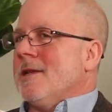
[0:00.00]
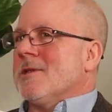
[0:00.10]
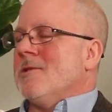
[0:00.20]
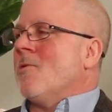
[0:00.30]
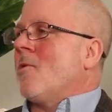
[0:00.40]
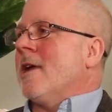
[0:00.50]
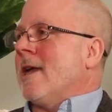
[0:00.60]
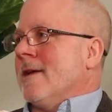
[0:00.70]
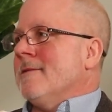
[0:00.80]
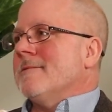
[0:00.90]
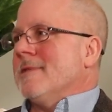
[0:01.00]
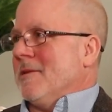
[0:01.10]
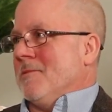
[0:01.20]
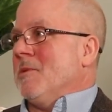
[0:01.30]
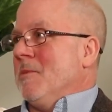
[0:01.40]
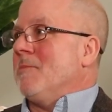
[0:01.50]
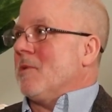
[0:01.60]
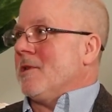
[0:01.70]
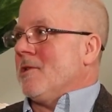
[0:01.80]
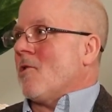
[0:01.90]
It's annoying to
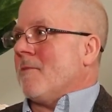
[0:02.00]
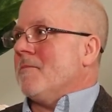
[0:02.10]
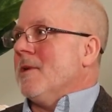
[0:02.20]
people in Europe,